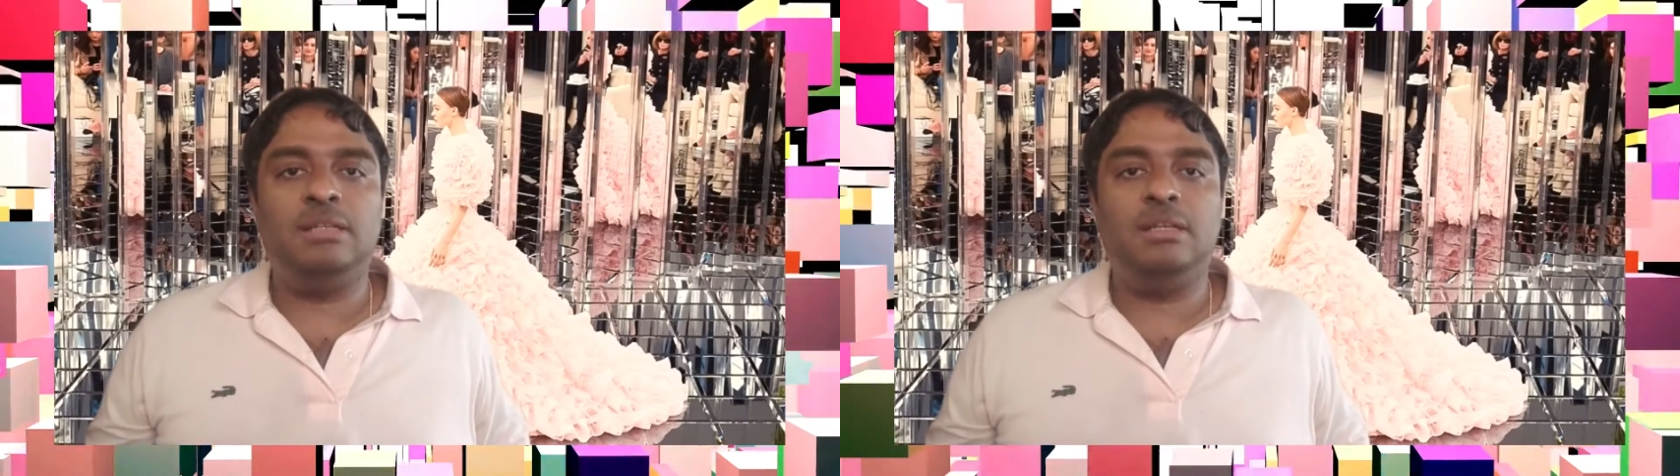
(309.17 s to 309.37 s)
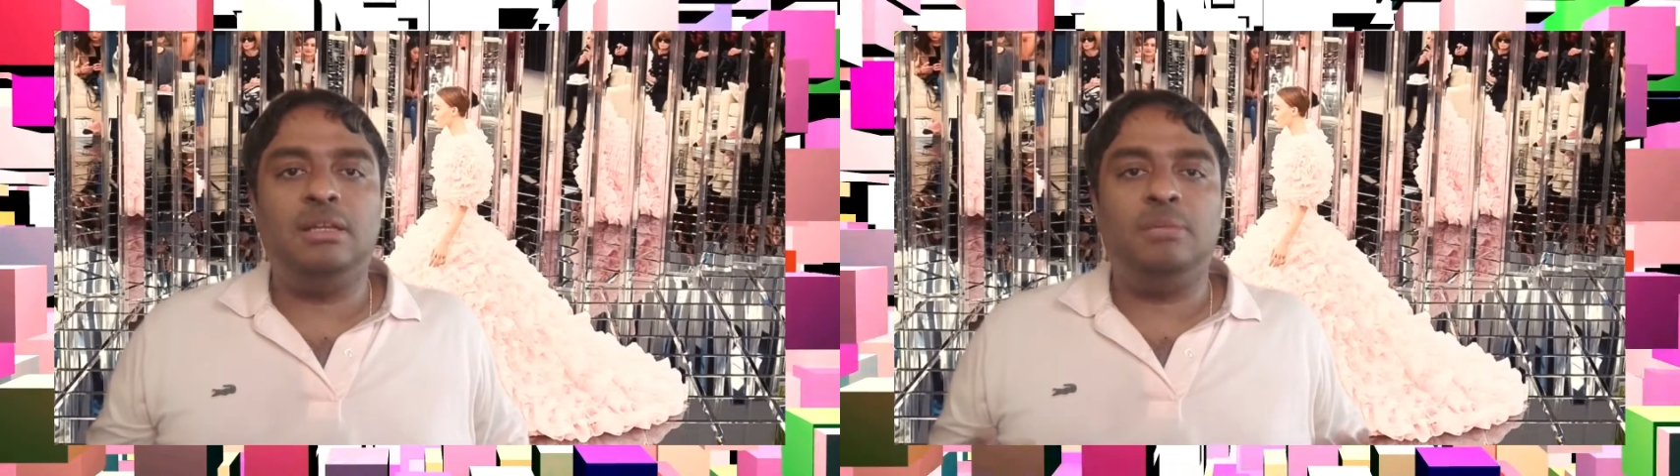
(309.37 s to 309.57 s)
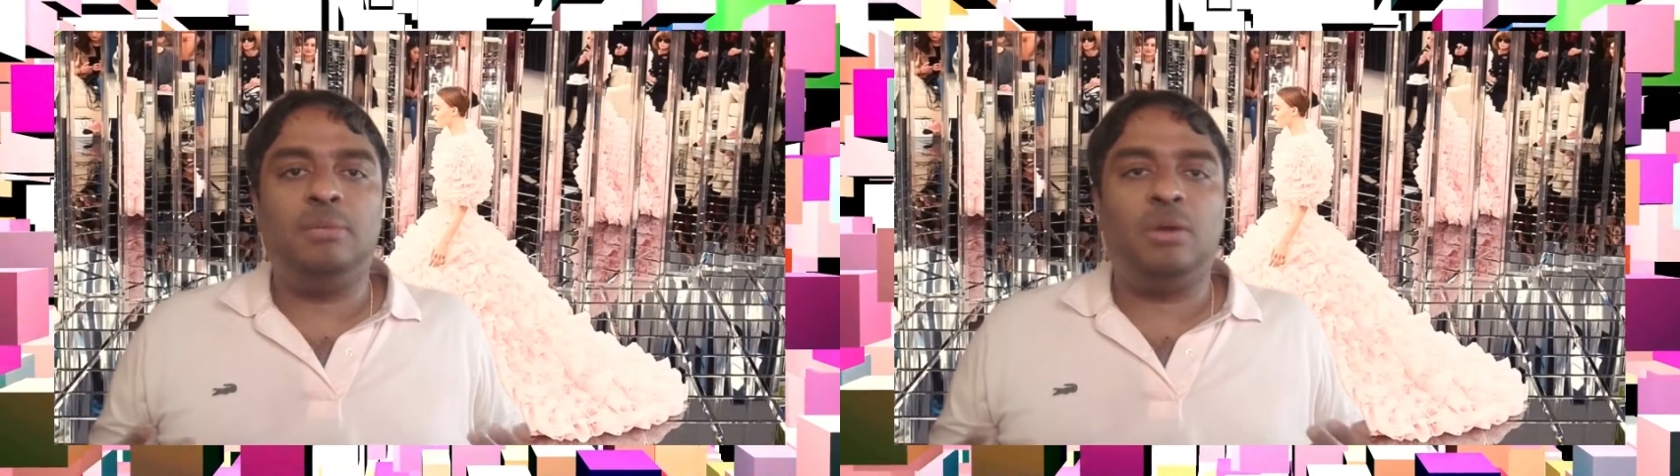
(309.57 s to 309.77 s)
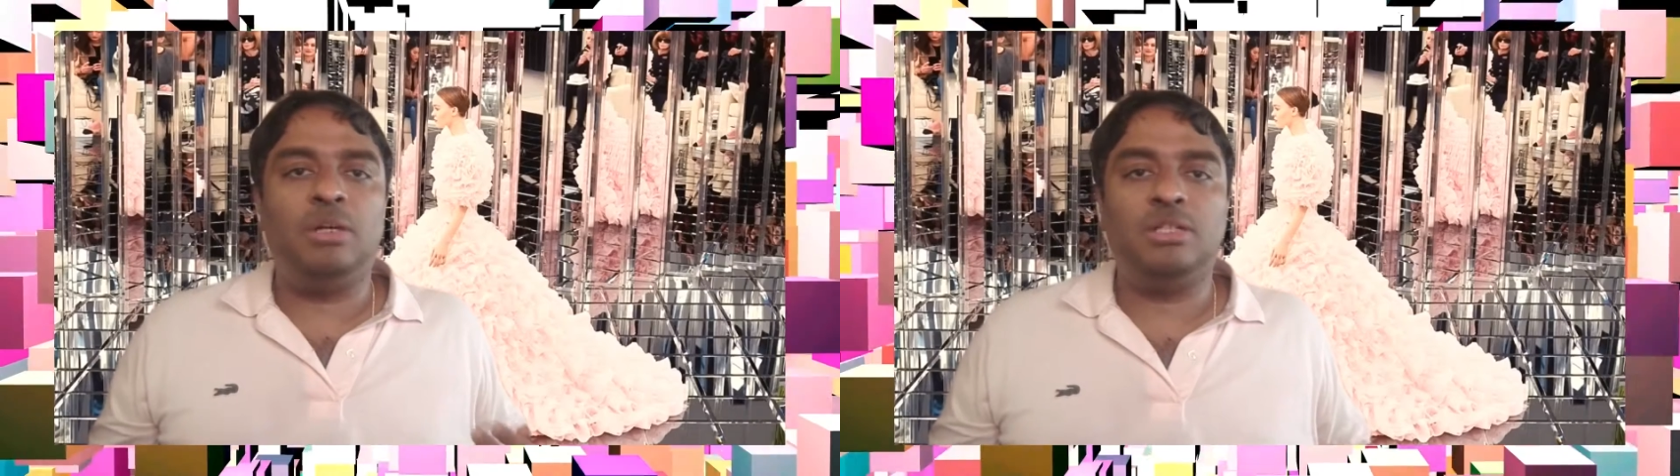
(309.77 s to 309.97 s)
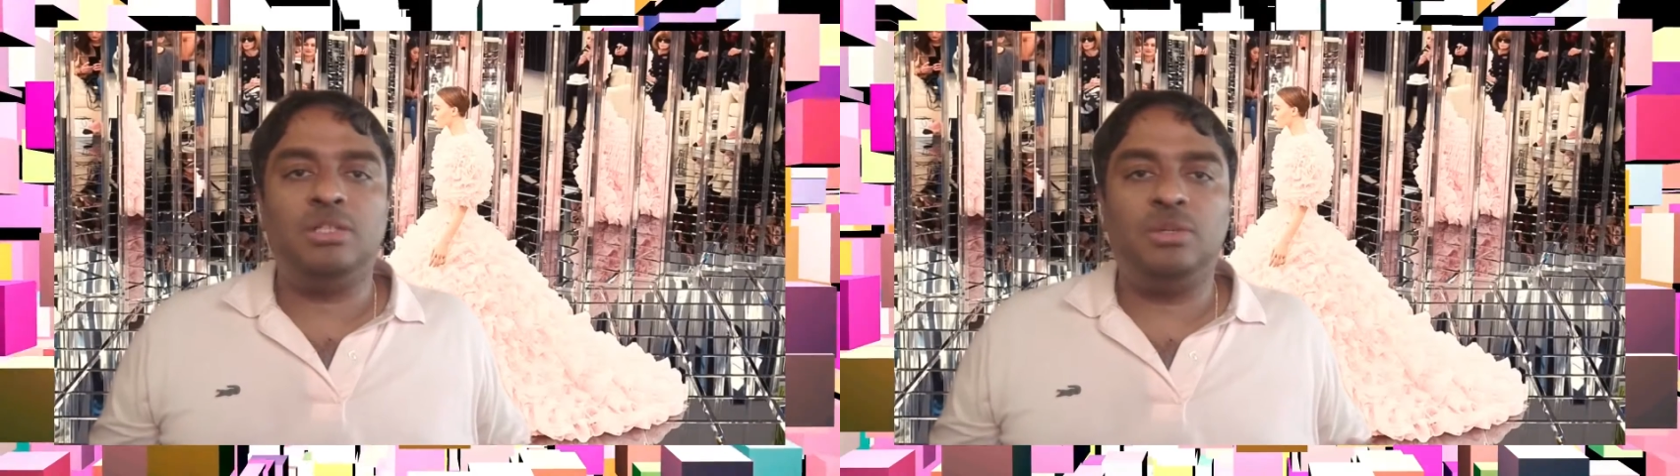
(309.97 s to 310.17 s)
the
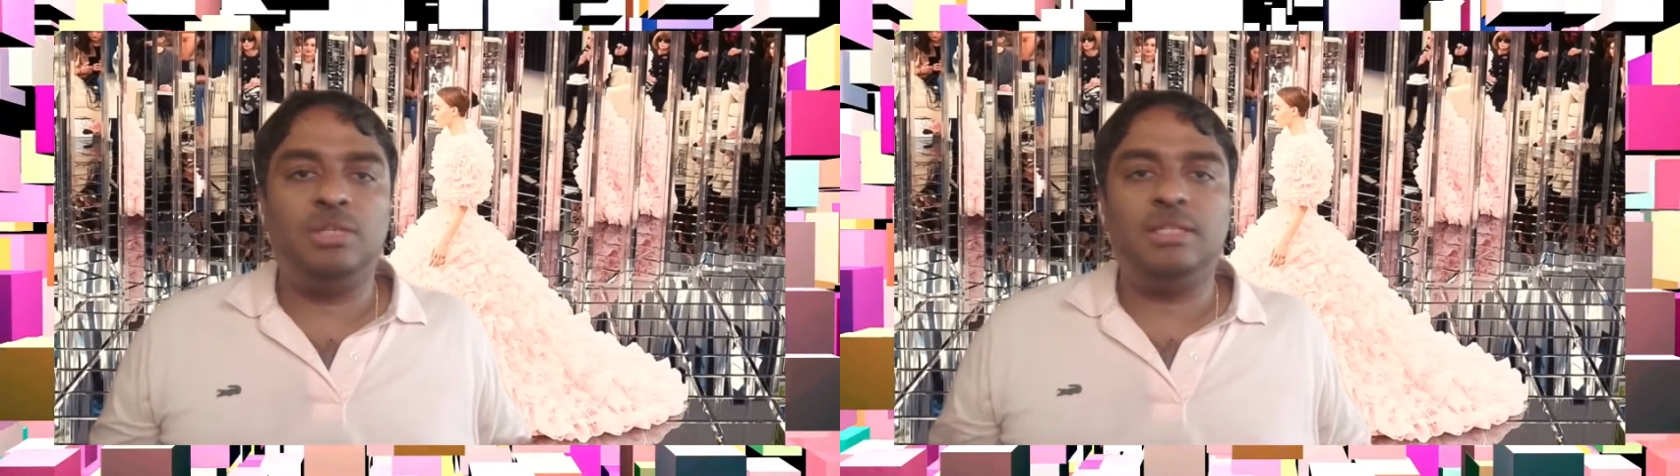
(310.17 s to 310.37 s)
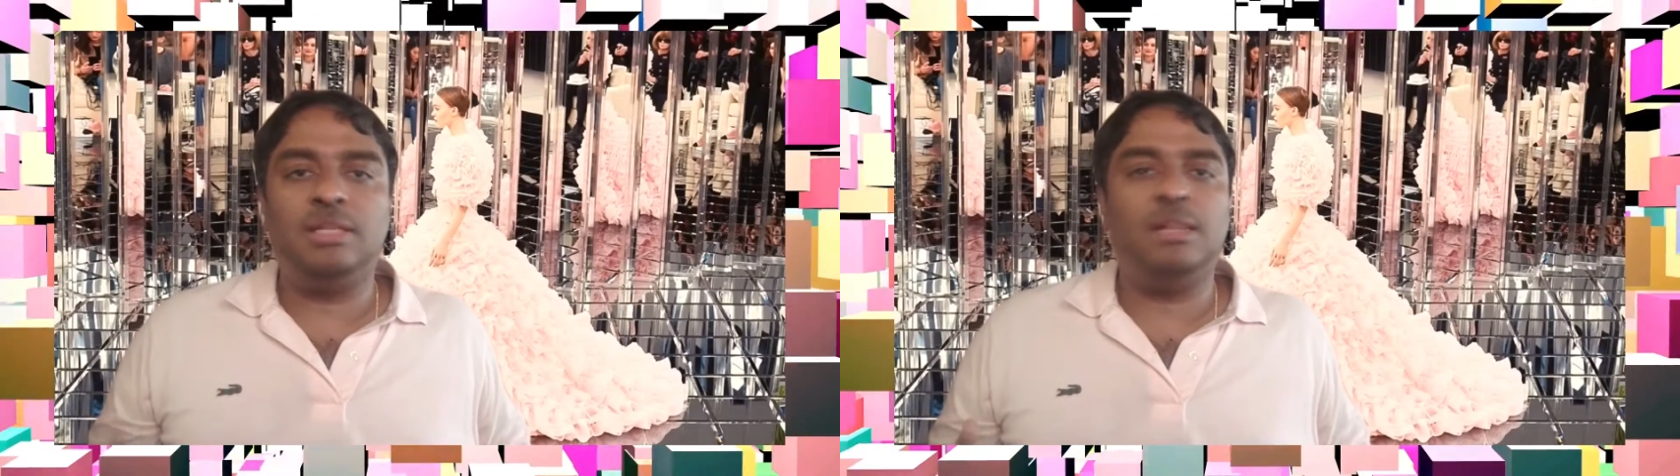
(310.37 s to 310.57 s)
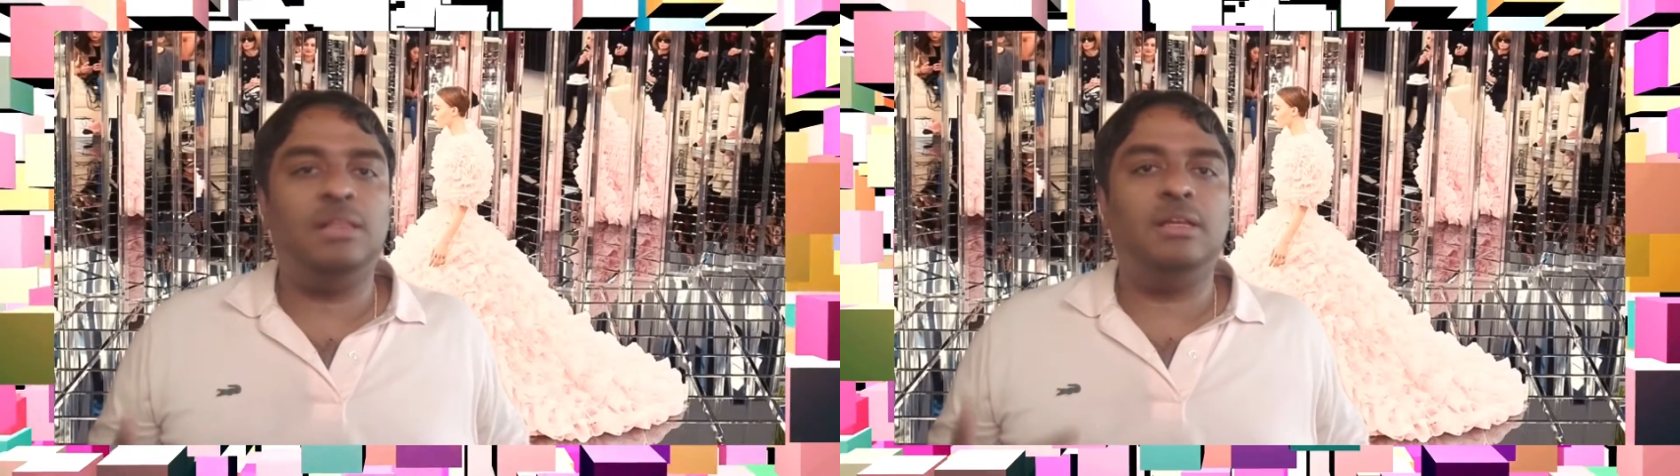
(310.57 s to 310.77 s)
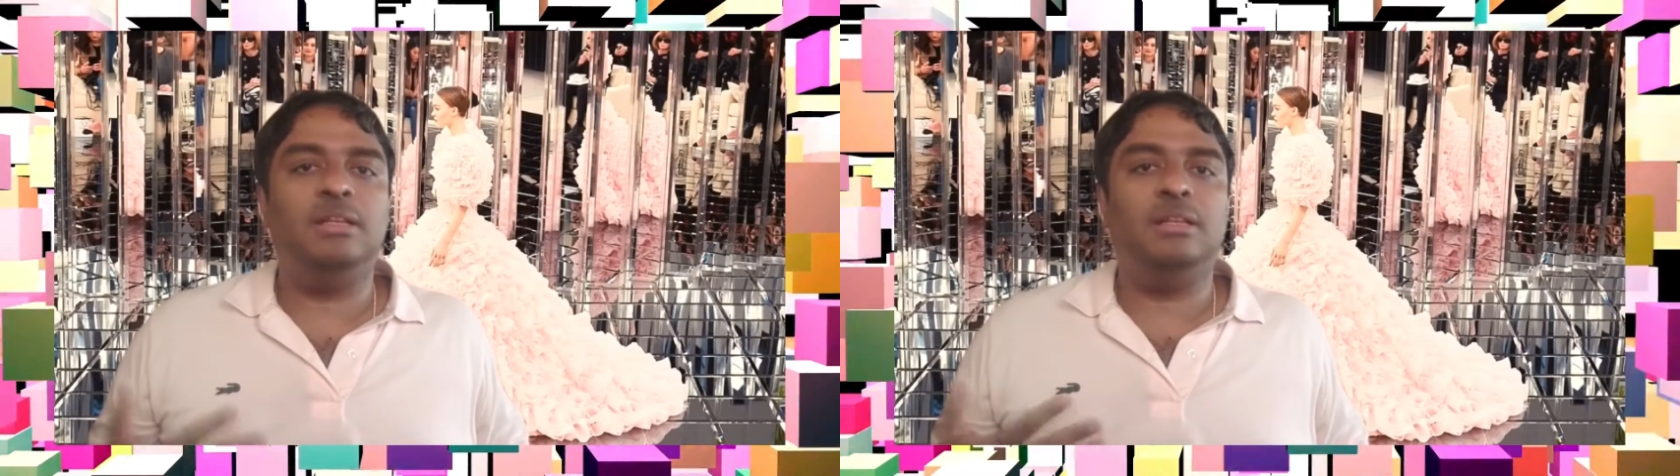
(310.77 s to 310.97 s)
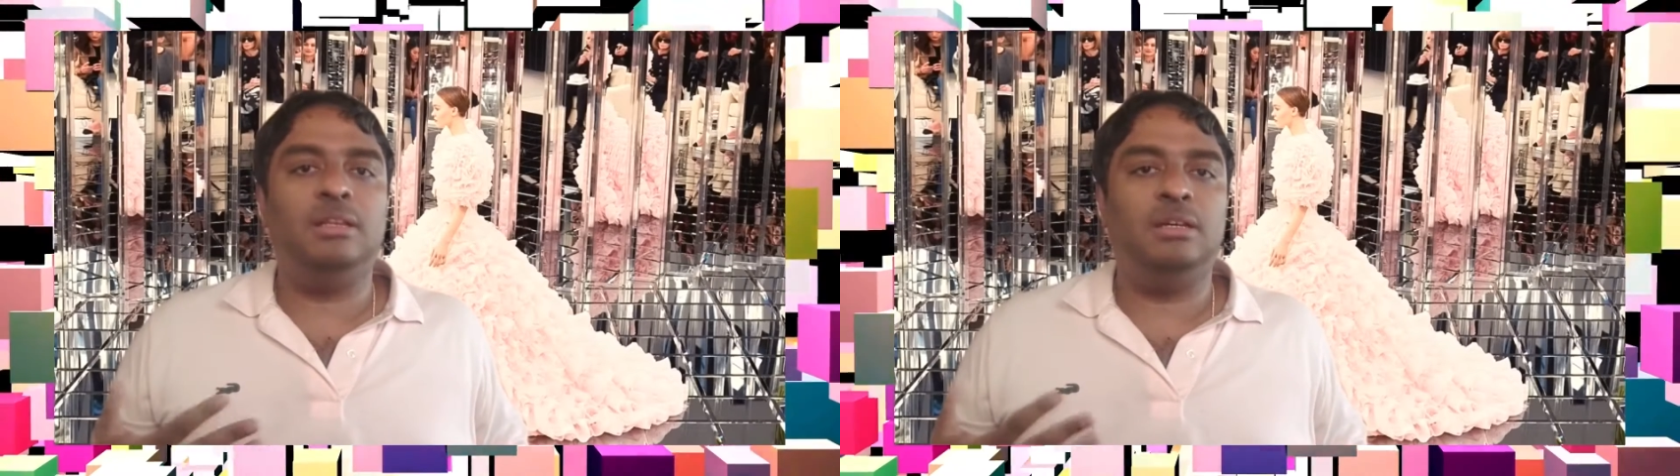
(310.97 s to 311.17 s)
products don't sell,
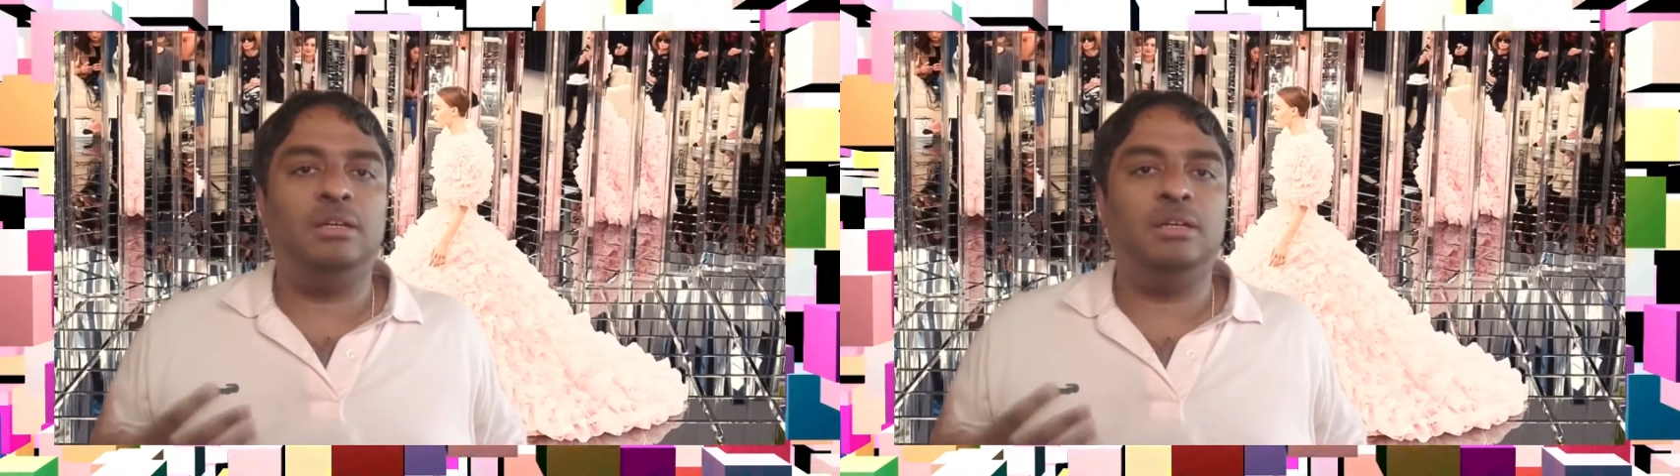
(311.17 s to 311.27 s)
then